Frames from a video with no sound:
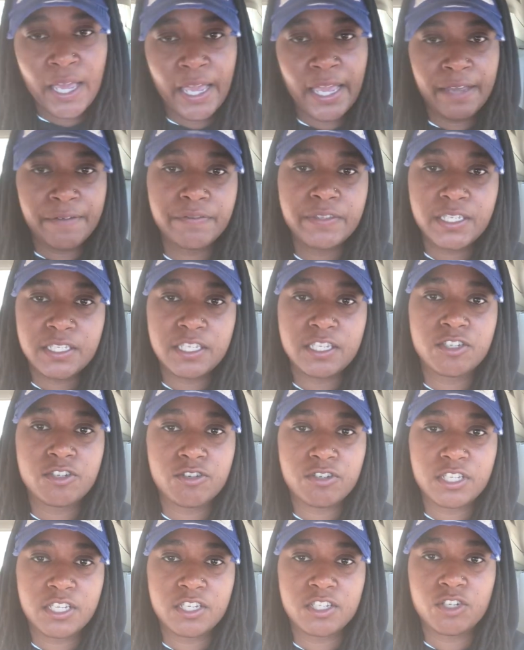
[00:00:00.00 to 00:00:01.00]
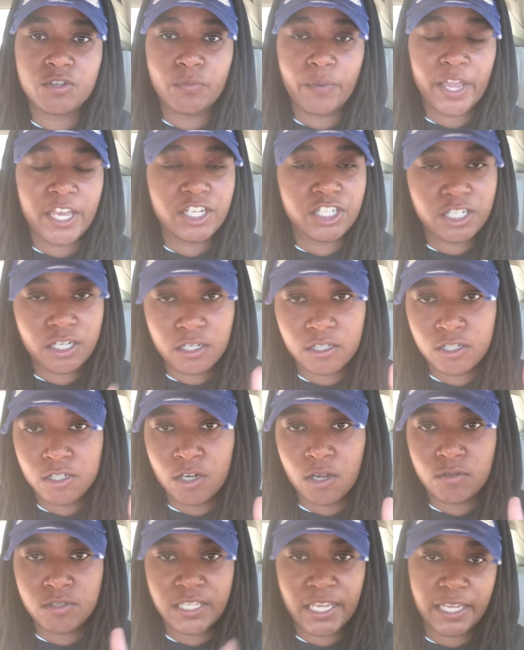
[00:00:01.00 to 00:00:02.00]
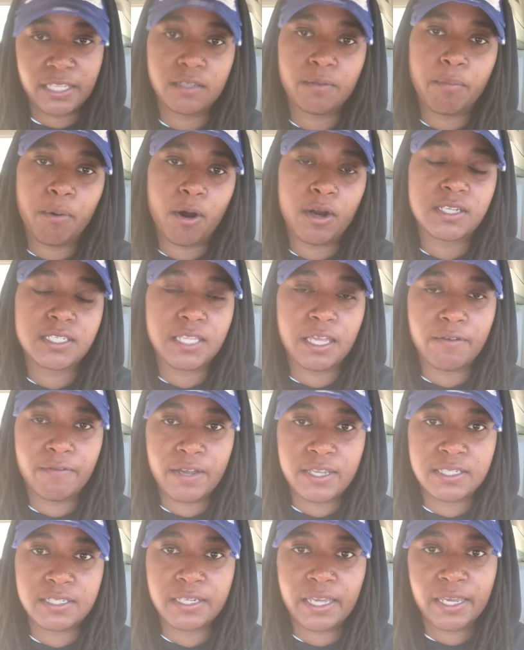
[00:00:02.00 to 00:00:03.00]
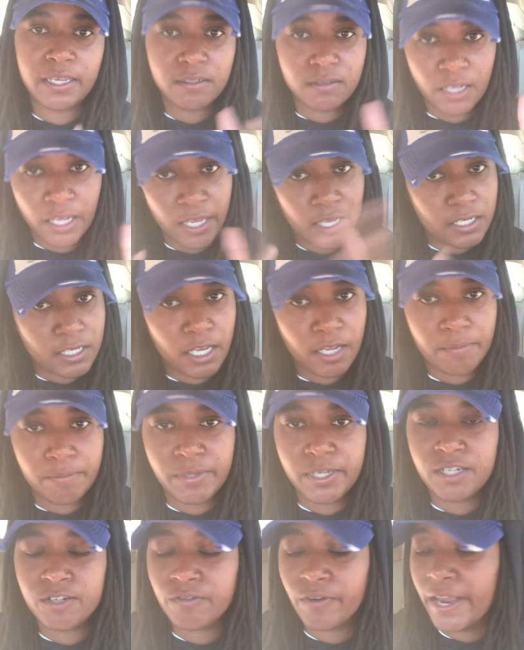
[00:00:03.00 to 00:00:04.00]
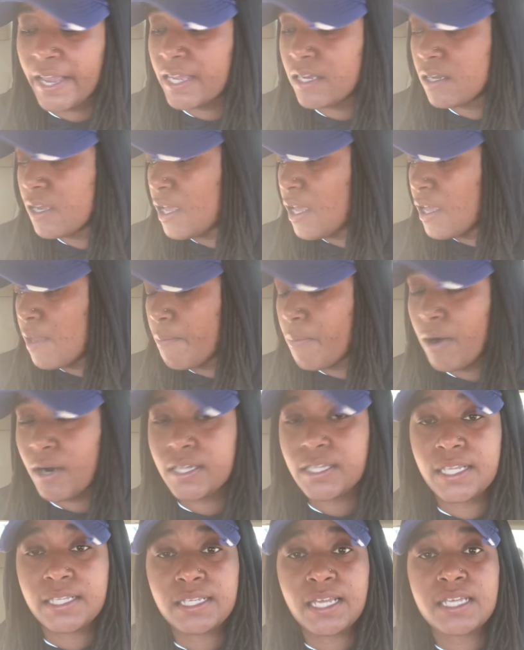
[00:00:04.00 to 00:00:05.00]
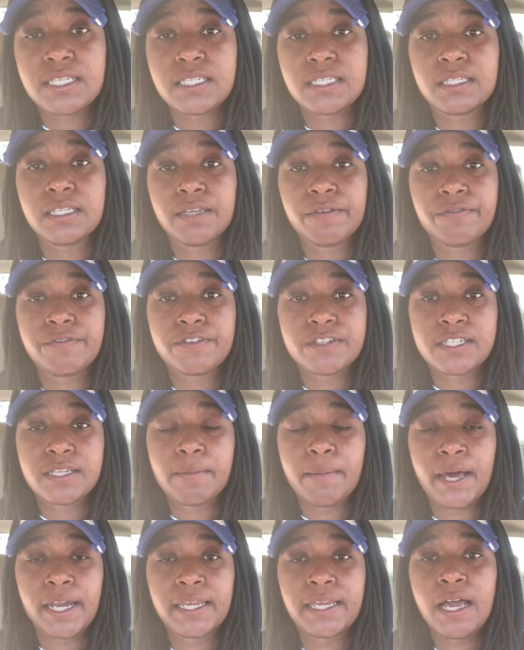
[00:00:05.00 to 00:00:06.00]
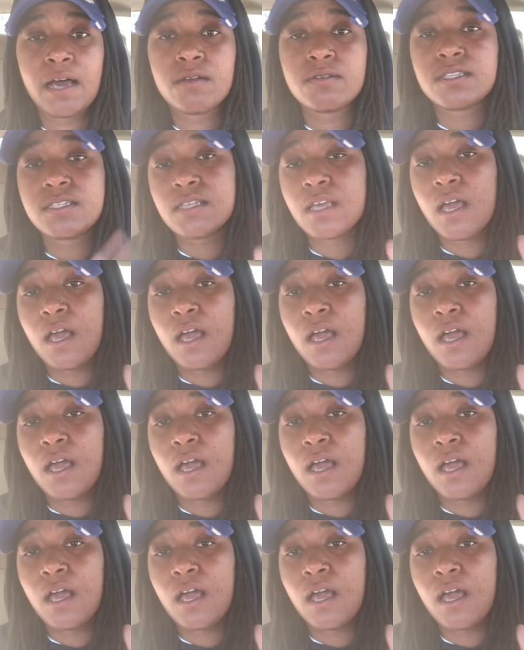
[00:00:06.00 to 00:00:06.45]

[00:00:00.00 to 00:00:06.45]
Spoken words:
If this is your situation, take the parts that resonate and be great. Part that doesn't, leave for somebody else.